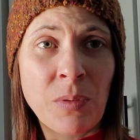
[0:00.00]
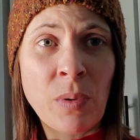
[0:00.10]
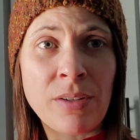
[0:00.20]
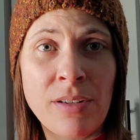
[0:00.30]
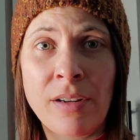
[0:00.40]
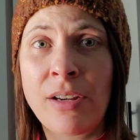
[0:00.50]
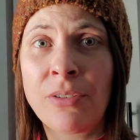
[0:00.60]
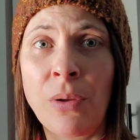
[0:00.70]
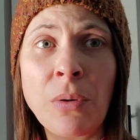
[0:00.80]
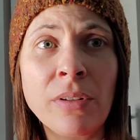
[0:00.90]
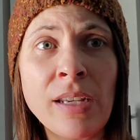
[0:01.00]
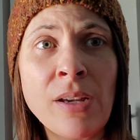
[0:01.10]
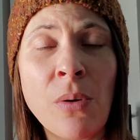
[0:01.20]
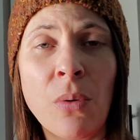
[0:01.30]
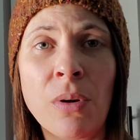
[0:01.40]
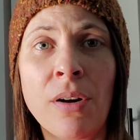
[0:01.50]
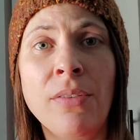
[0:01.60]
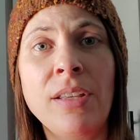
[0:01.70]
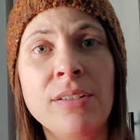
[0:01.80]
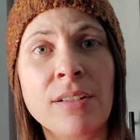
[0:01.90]
whether you're here locally or
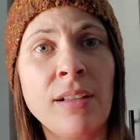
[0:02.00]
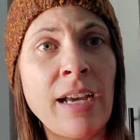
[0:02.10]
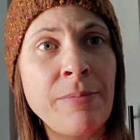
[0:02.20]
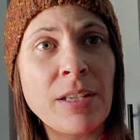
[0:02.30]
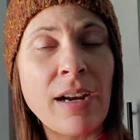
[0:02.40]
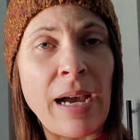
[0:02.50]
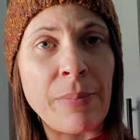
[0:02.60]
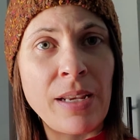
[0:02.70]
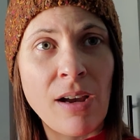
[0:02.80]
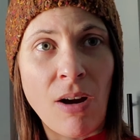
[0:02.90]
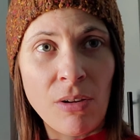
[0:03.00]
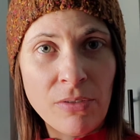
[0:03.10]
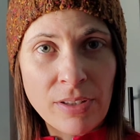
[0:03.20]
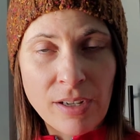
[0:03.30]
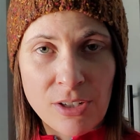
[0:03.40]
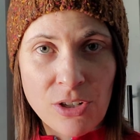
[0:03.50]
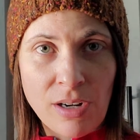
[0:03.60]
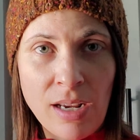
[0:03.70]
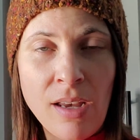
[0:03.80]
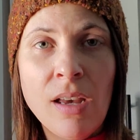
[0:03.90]
there's climbs that are happening all over the
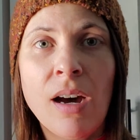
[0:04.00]
country.